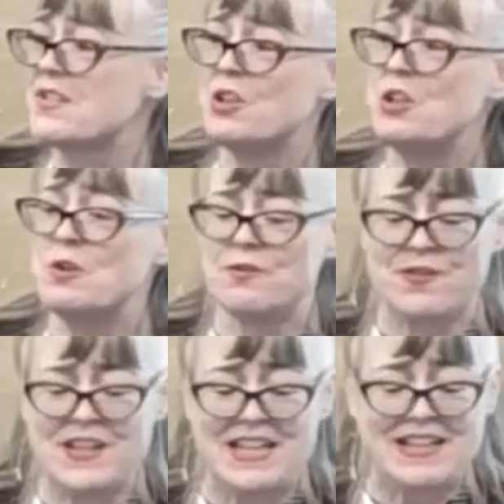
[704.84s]
for you to
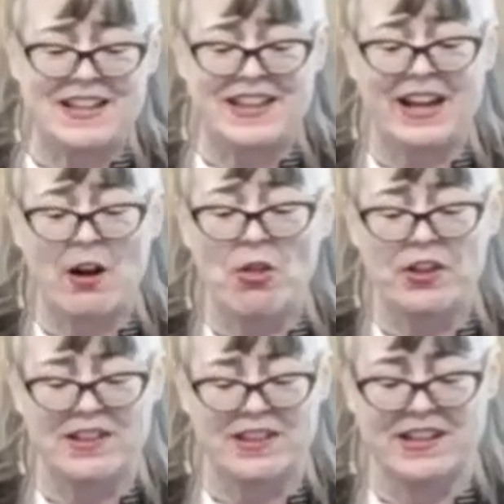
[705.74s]
feed the
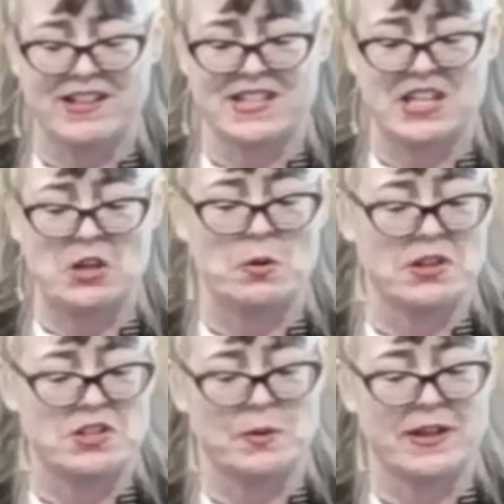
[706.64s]
healthy things that you are
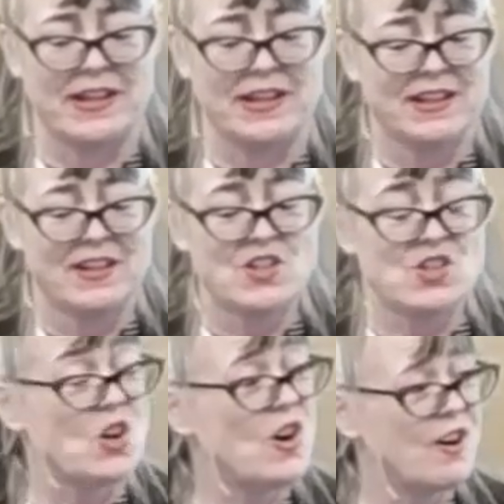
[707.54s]
doing,
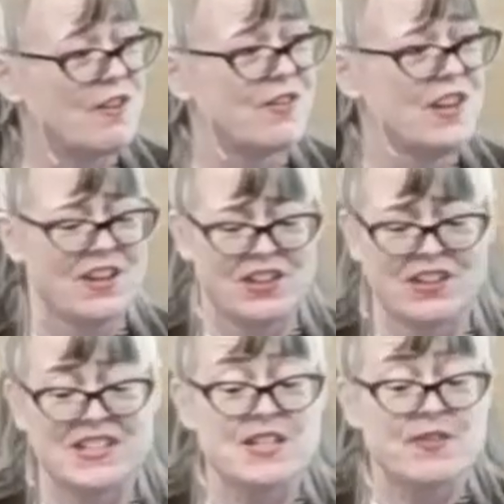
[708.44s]
starve
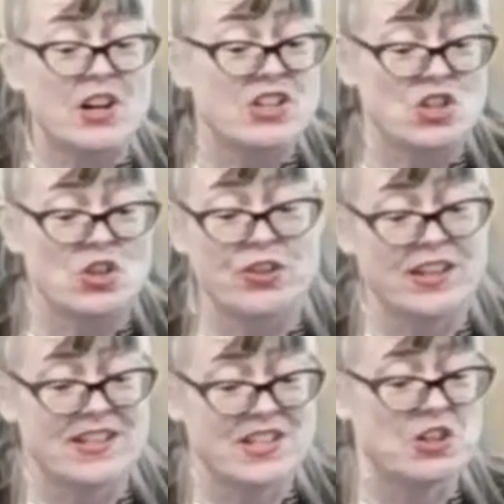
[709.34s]
the dysfunctional
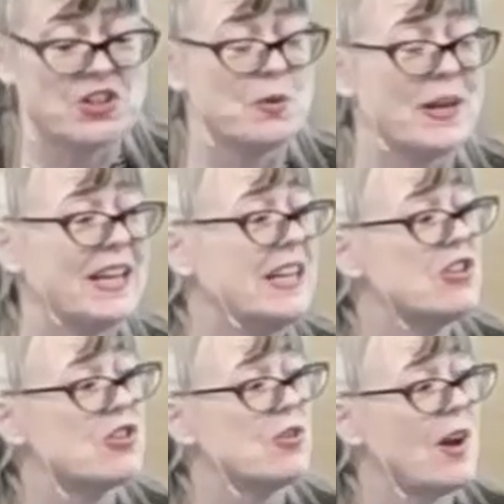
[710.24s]
things that you're doing, and
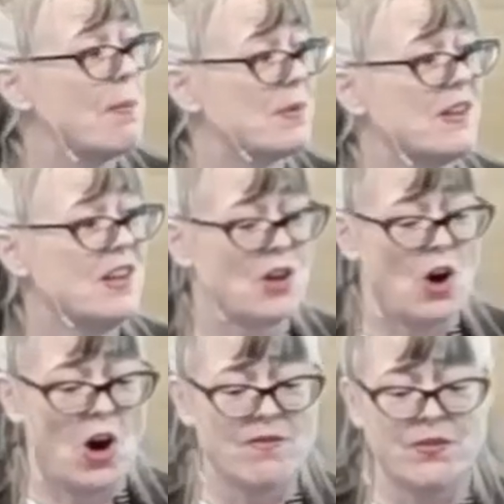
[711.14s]
interrupt the
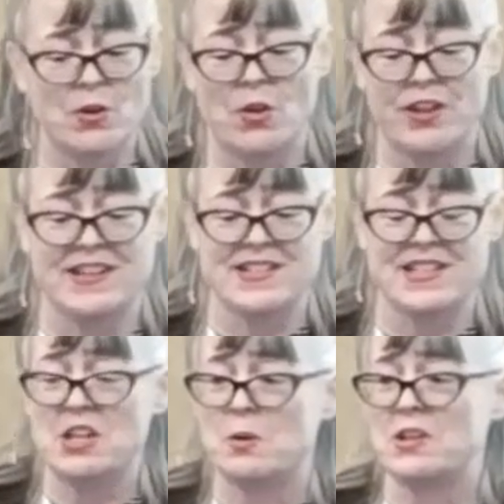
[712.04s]
harmful things
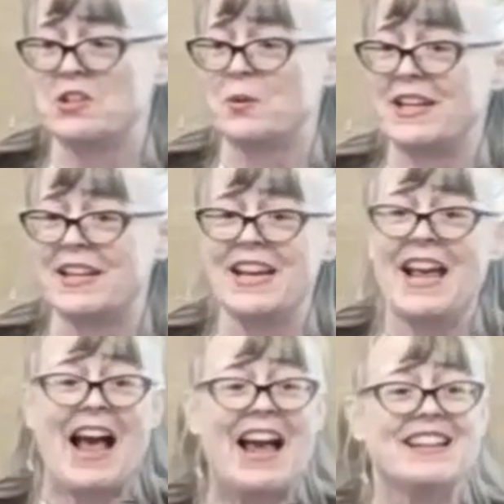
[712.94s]
that you are doing.
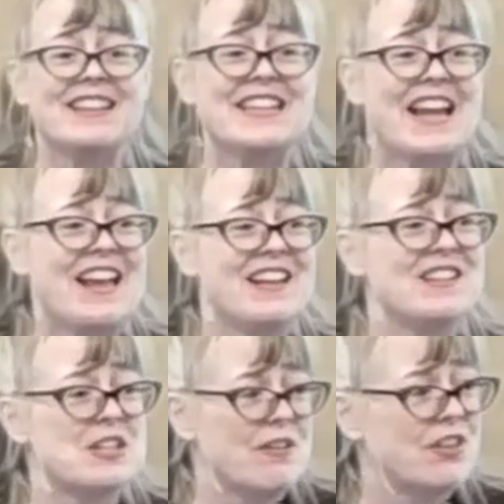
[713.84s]
And at the
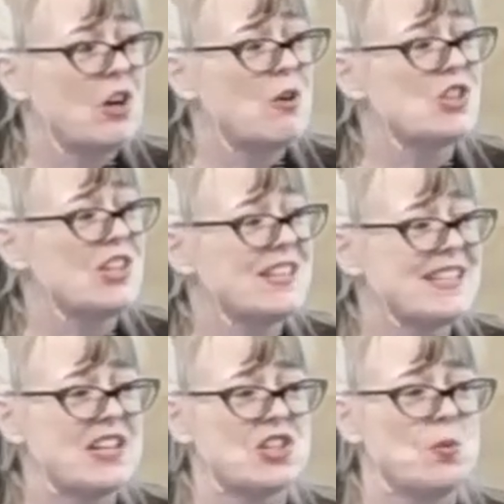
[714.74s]
end of the coaching
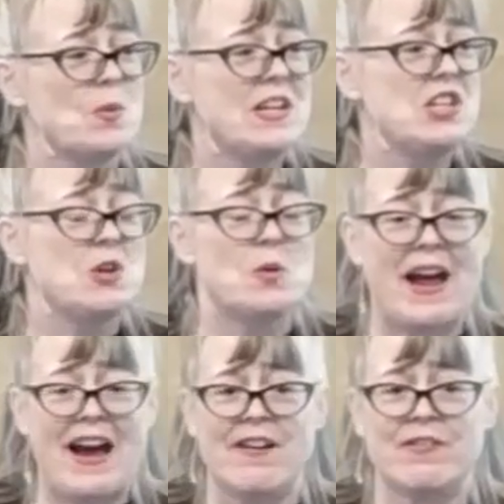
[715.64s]
session, when you
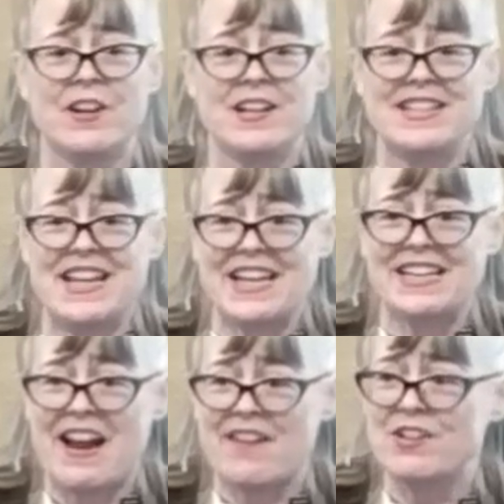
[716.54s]
have
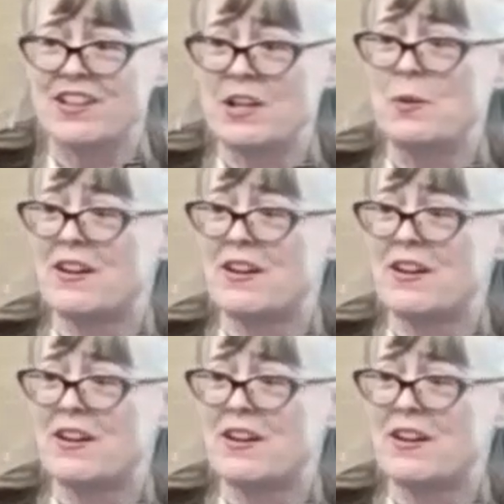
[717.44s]
taken everything we